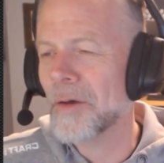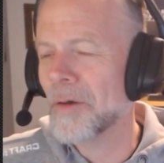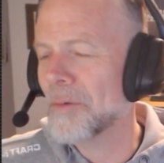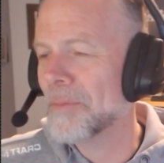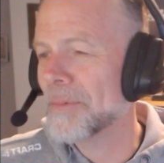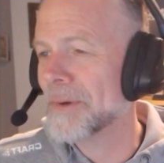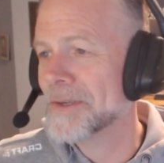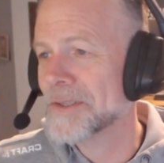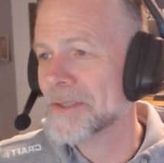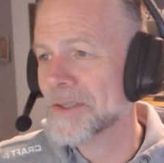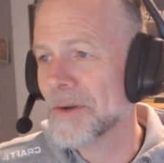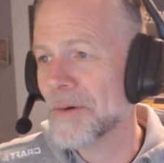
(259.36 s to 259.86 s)

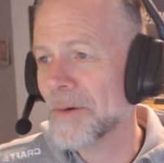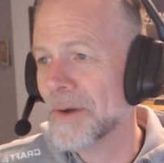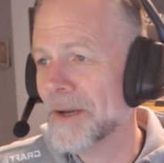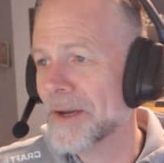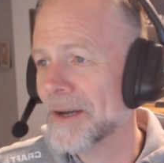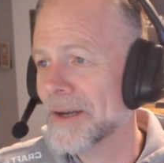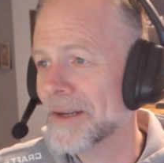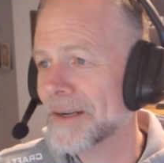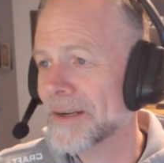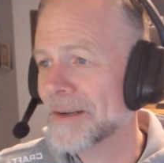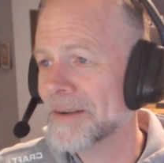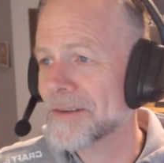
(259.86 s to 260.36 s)
bunch going
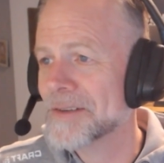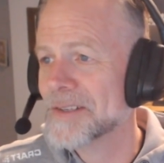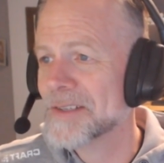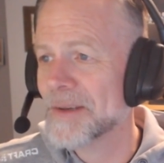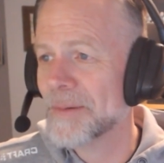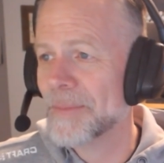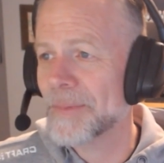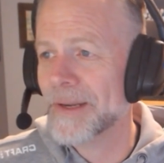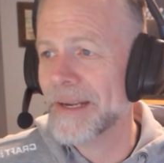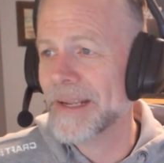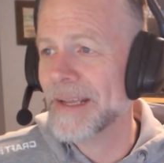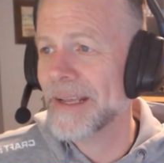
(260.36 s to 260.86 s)
on here.
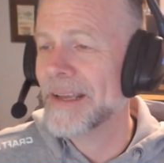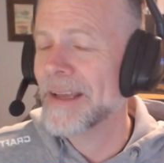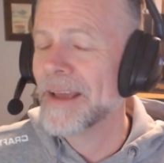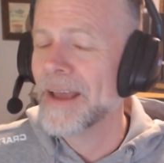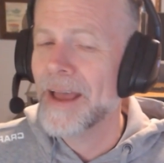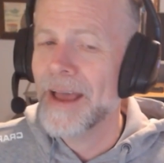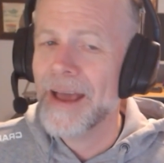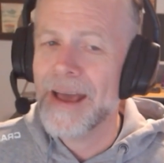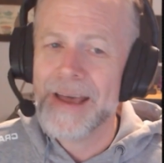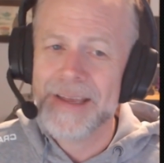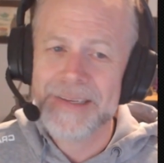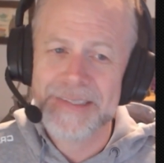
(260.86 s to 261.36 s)
Somebody,
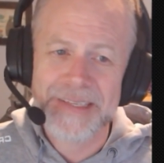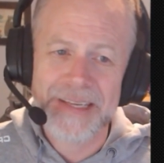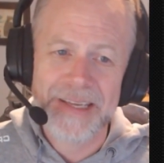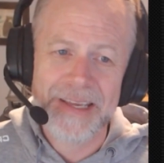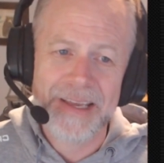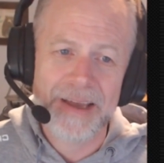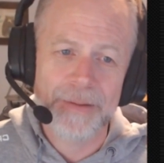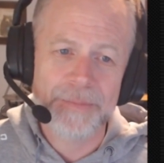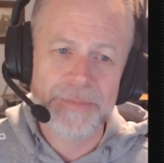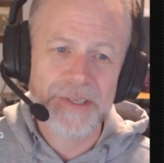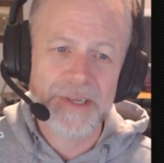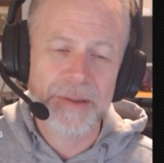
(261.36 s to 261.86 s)
as he
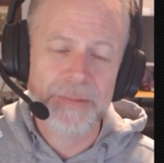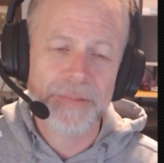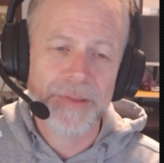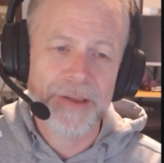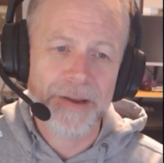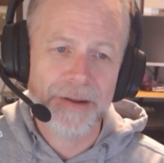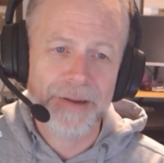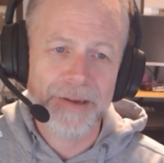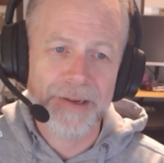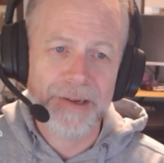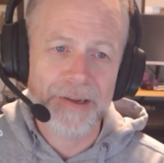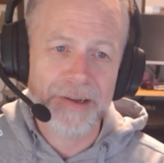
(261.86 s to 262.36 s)
comes up
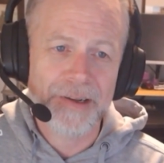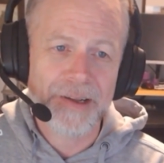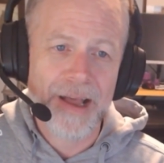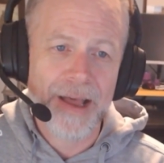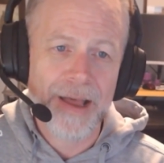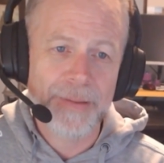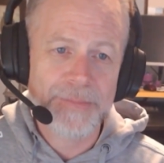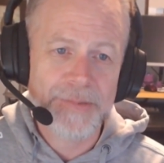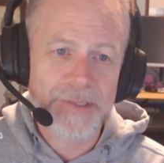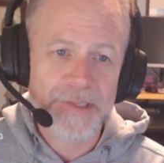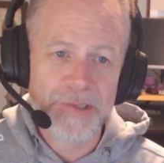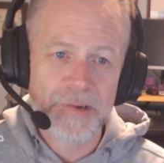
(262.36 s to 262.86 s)
there and on
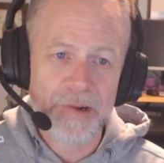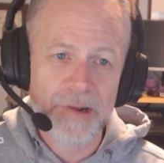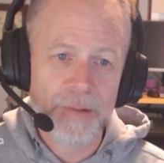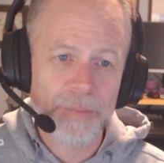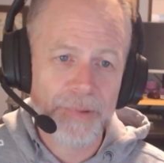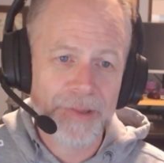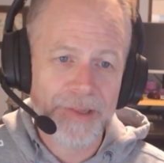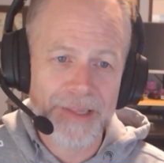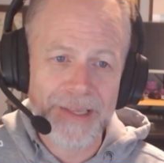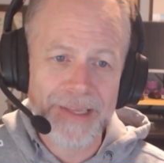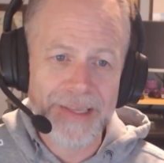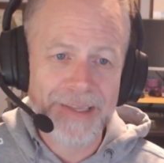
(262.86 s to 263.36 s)
comms, is
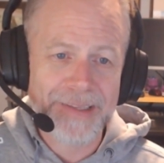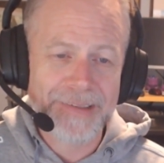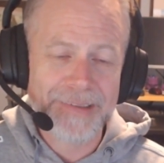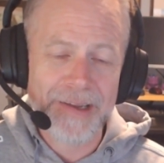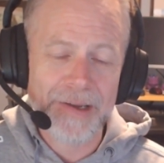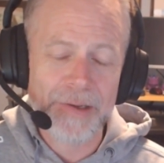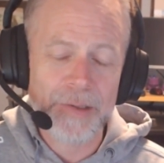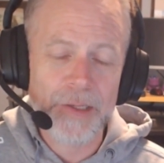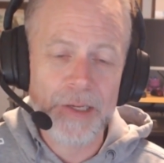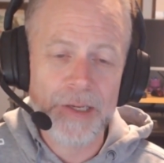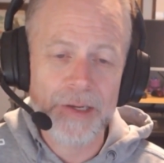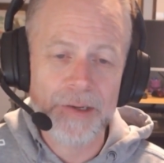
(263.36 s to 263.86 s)
scrambling like, get
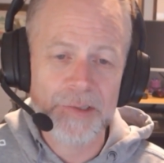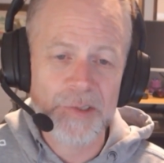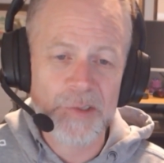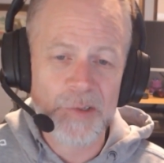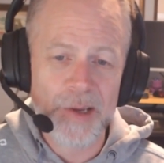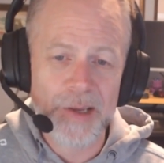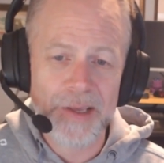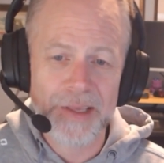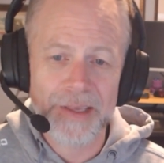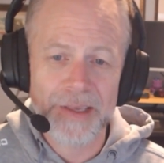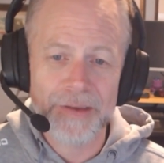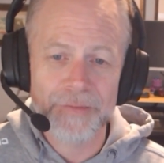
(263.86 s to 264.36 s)
down here so
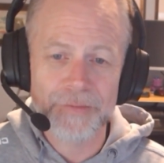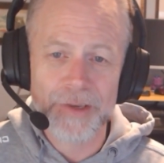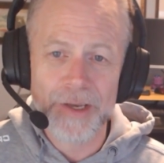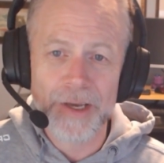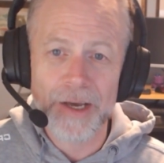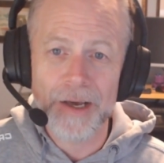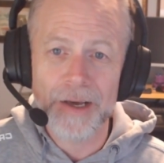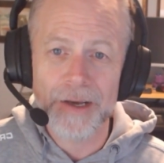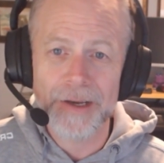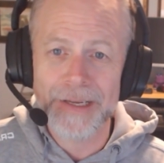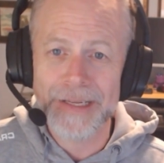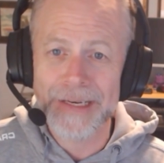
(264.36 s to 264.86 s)
I can give you a
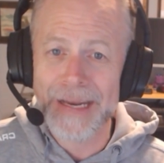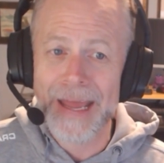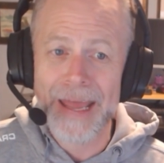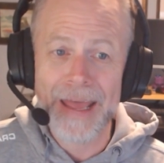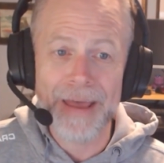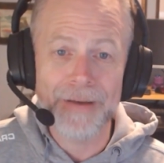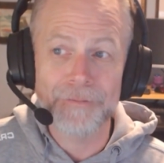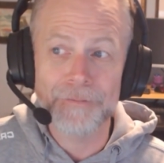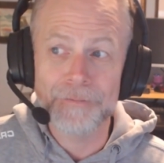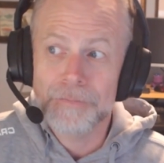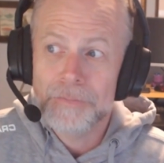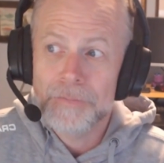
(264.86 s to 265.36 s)
hug, and I
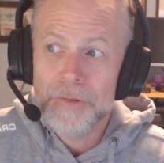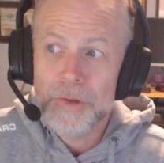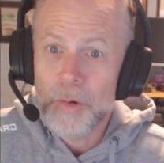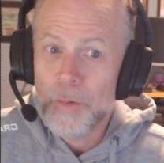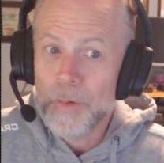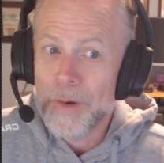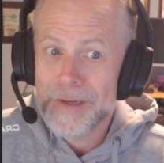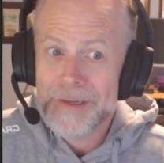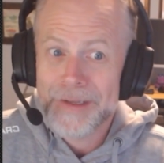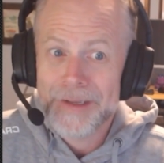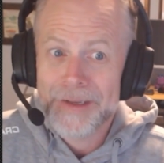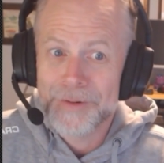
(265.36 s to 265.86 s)
have no
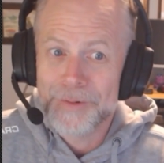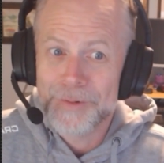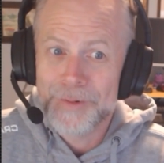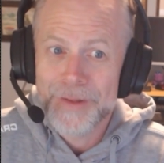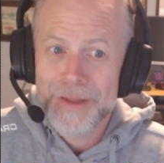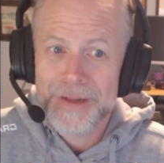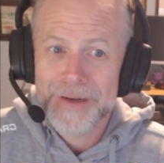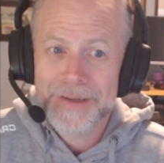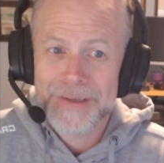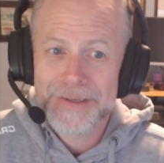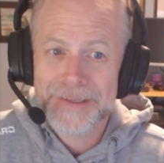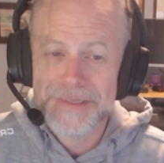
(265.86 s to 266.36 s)
idea who
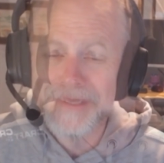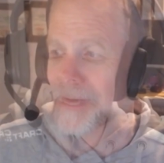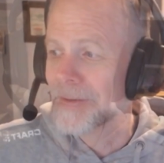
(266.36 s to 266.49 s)
that is.